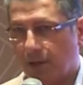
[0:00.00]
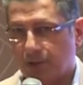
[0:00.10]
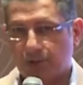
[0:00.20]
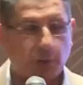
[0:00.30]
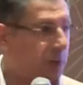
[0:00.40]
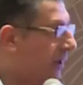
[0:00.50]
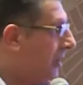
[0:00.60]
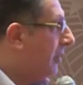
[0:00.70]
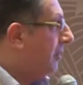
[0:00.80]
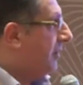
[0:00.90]
So
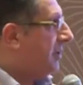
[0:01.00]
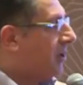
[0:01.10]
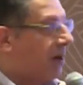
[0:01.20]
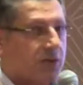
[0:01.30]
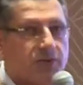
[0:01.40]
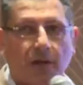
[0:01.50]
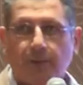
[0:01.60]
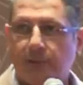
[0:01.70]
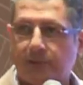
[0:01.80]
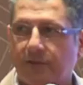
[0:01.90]
these are
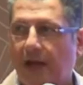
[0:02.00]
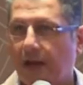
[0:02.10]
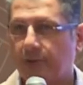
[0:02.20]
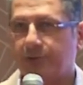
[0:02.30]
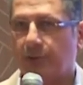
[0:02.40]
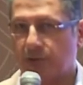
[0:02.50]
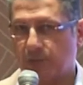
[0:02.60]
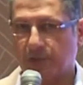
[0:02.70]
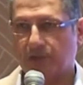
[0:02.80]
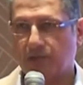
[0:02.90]
examples of how to use
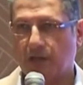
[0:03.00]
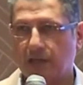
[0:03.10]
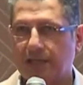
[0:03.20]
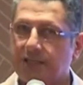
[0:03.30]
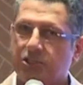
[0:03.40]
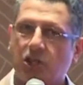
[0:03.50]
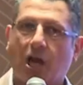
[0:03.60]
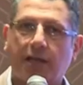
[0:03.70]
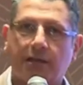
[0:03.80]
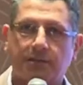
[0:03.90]
multi channel In
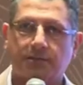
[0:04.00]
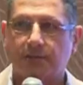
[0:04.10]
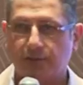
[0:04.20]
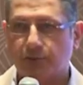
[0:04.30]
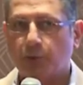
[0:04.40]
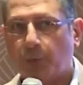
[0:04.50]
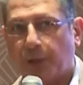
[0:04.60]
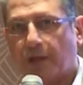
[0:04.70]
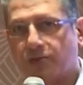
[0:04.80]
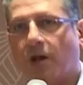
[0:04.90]
China, the two
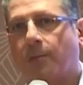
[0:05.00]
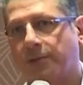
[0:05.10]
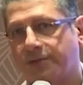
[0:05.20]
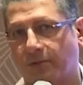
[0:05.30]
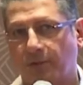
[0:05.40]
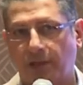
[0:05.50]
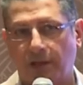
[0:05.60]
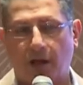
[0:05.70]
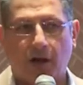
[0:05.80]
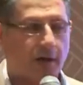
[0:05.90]
big examples for
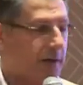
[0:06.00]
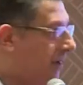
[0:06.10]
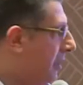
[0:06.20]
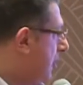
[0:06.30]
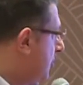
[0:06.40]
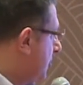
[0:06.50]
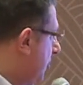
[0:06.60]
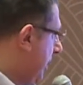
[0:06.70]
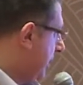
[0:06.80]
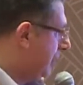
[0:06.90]
me are
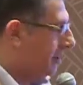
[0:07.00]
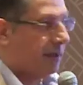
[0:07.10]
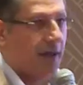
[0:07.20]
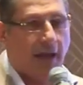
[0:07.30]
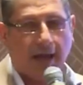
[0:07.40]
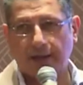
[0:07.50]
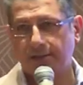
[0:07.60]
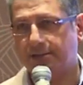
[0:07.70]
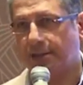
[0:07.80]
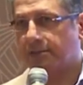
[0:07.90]
Suning
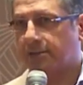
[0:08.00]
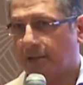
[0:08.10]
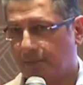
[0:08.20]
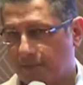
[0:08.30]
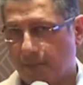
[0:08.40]
and Yintime.